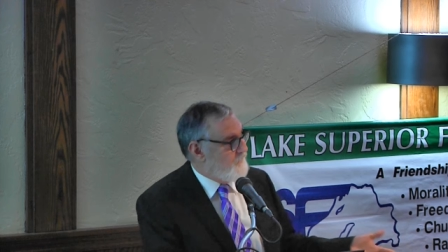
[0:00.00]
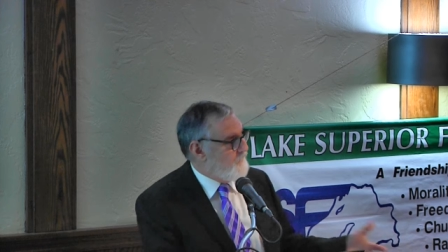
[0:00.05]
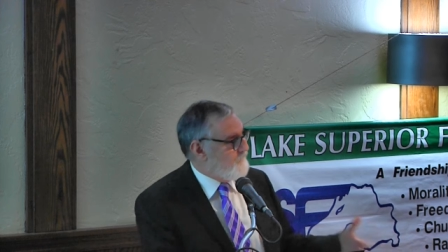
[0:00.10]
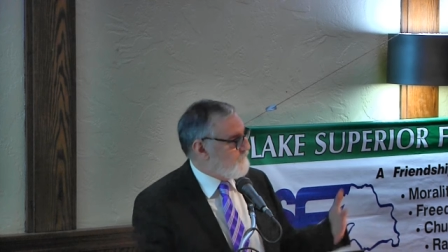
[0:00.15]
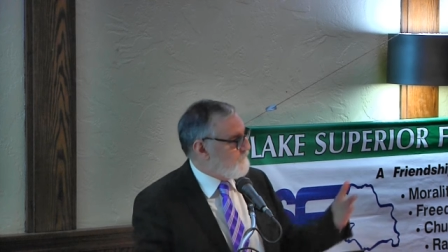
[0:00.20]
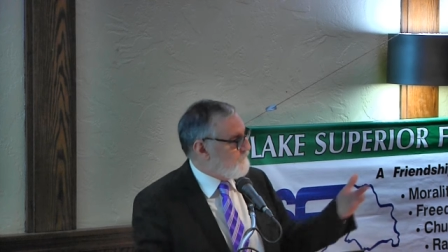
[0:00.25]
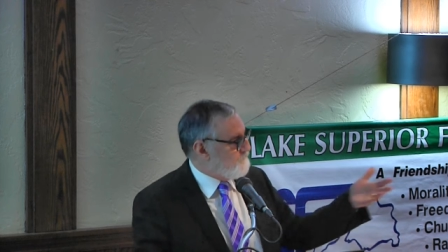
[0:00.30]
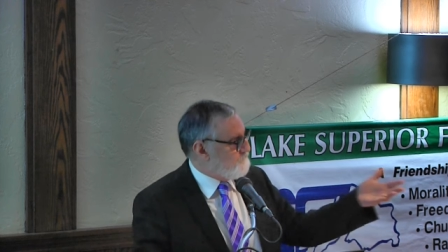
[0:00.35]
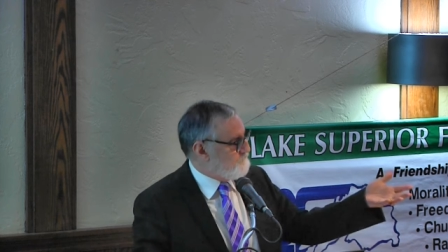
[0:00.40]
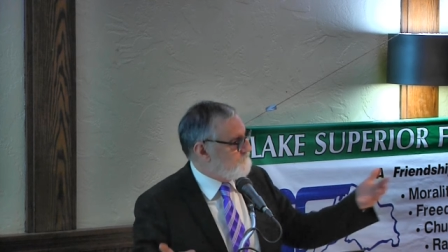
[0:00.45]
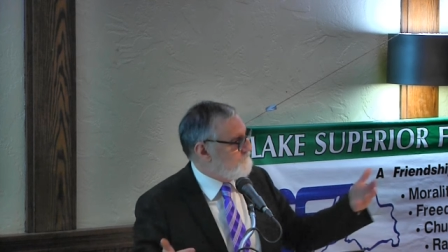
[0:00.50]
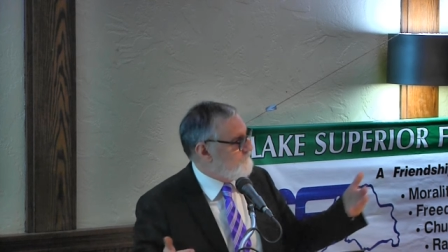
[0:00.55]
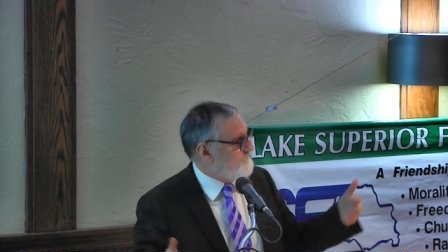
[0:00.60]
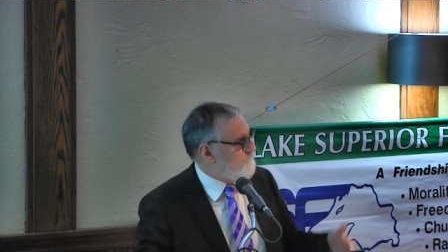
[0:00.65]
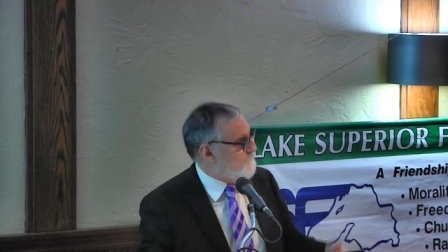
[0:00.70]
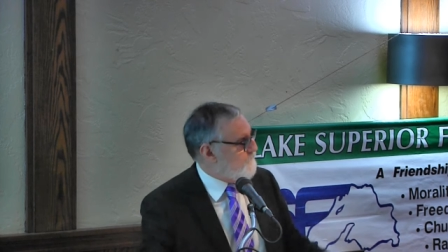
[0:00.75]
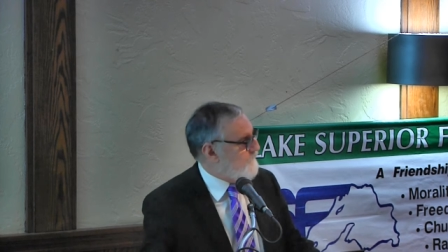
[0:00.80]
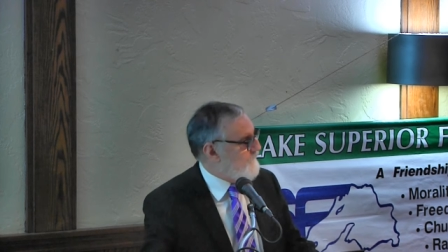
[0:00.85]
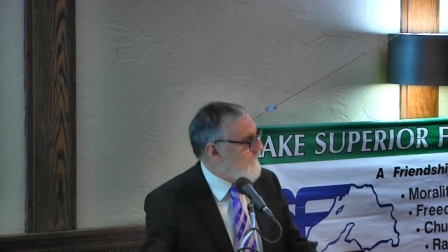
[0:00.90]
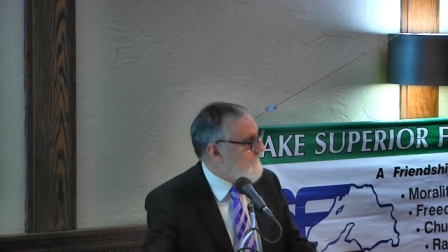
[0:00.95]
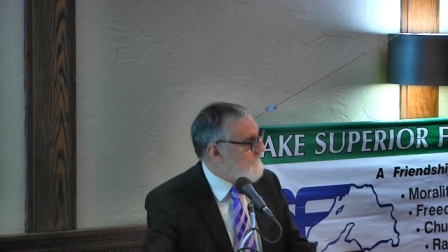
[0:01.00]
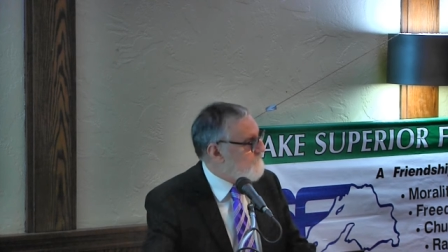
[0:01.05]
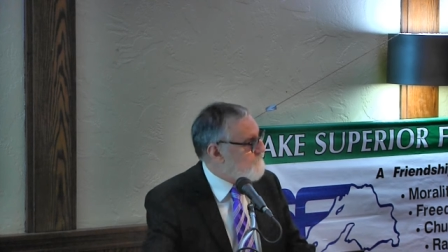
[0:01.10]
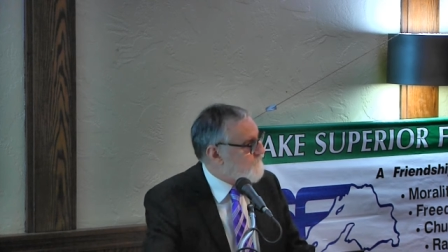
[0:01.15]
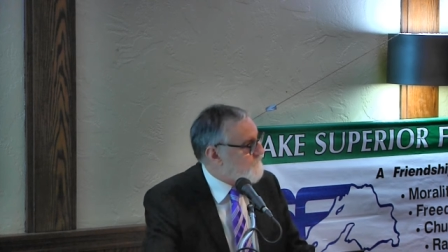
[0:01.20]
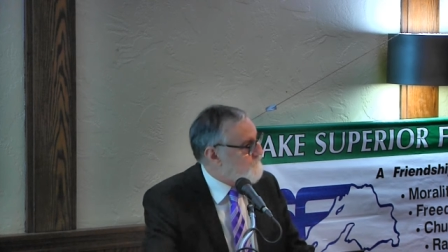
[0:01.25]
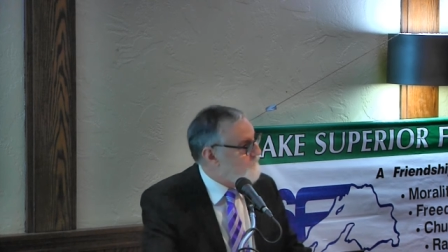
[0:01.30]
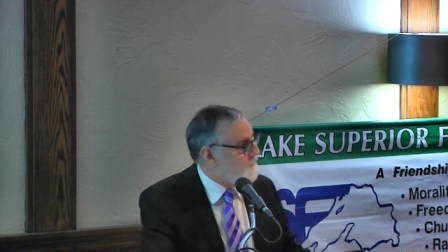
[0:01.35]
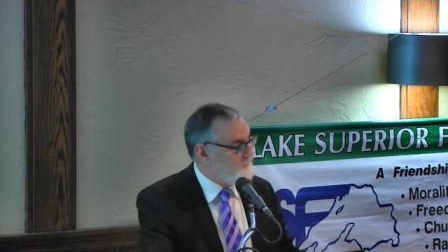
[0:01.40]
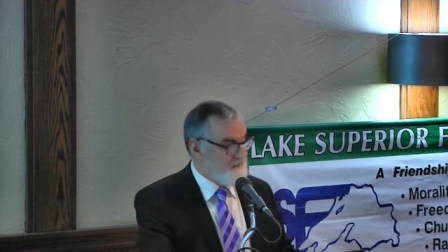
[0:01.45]
Hitler from his
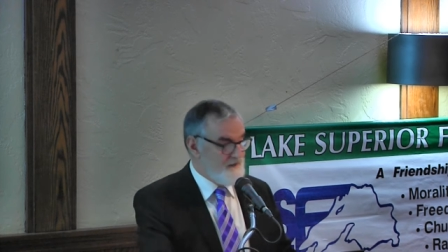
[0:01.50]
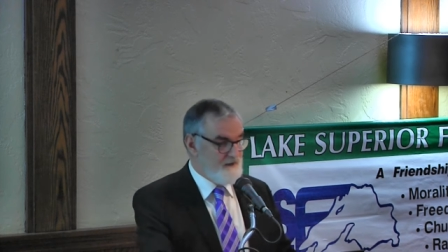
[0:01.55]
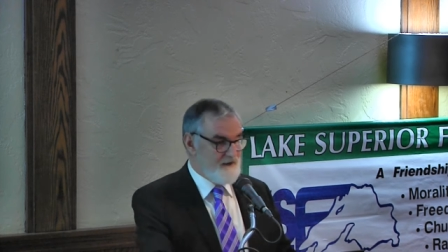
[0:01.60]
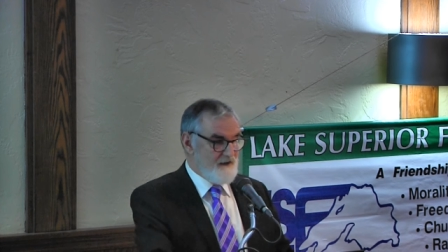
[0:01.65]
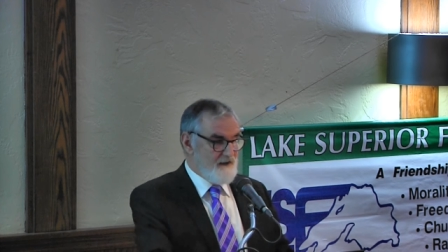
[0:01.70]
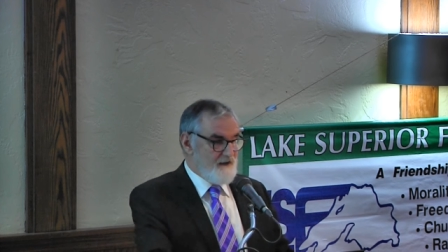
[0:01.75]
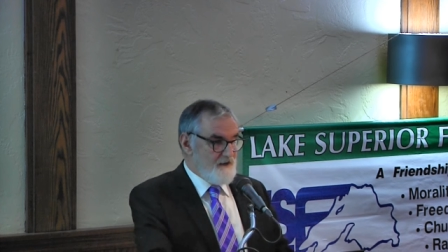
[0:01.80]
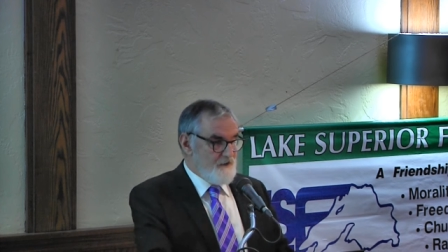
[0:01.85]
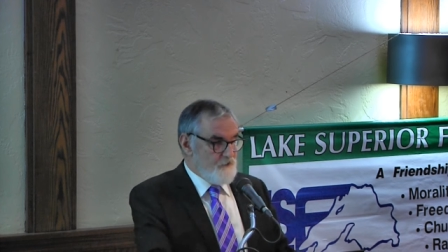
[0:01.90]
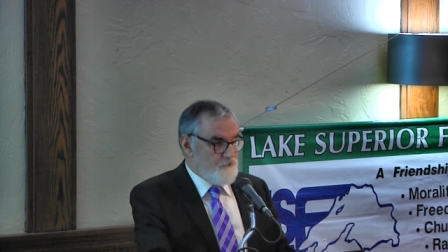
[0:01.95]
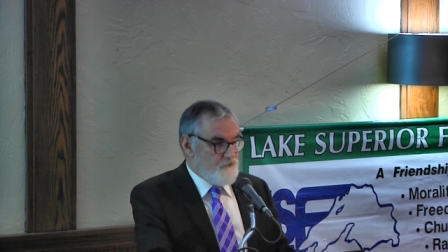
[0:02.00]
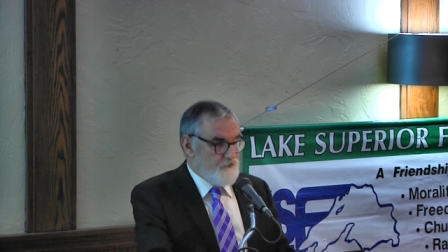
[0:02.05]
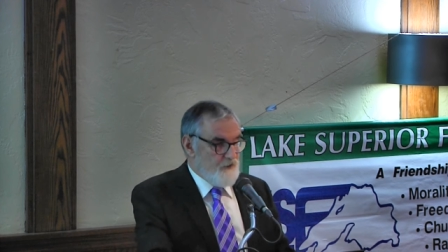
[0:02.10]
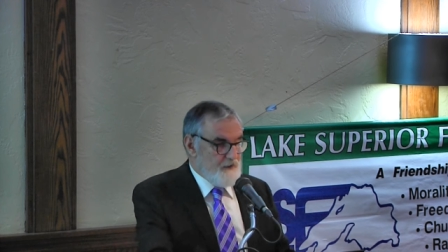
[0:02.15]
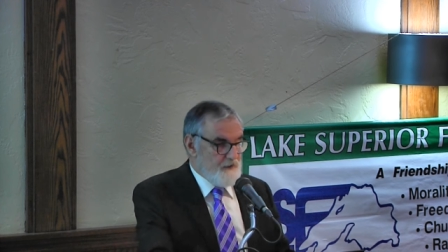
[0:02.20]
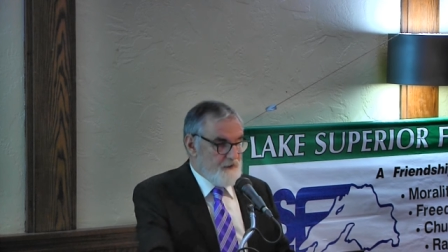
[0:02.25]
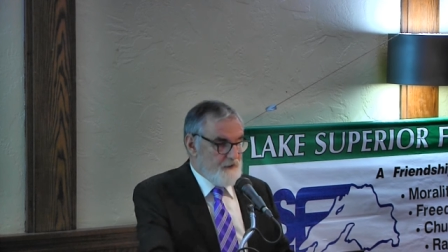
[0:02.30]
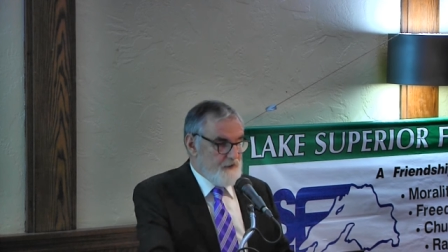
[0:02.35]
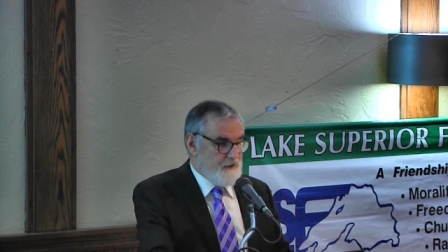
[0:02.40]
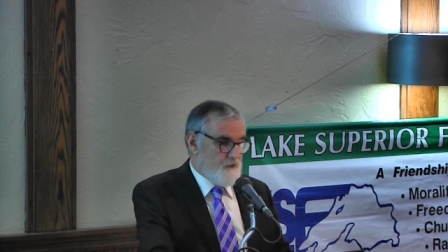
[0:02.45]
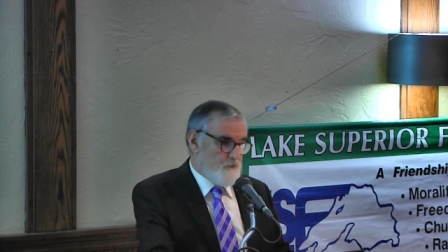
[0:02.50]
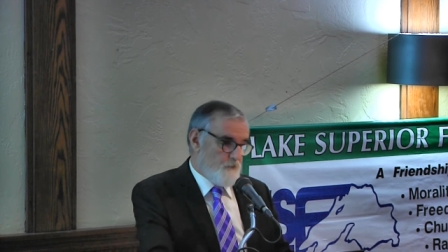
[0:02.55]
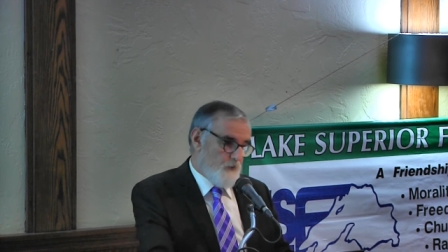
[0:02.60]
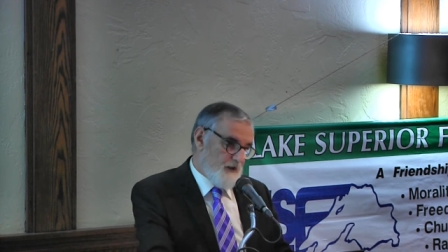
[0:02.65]
reaction. You say to the kid,